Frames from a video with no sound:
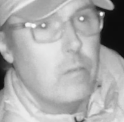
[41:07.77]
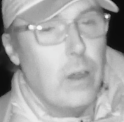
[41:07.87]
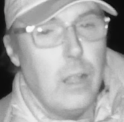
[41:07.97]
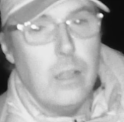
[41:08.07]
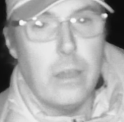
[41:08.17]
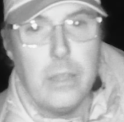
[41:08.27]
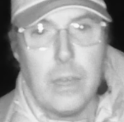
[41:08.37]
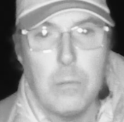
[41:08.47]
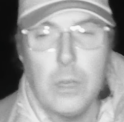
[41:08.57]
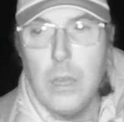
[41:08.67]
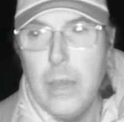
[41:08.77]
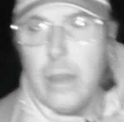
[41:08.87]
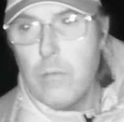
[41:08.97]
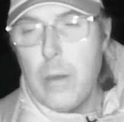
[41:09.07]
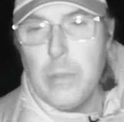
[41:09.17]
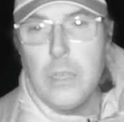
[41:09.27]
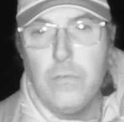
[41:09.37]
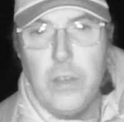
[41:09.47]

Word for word: well, I think I'm going to uh, wrap this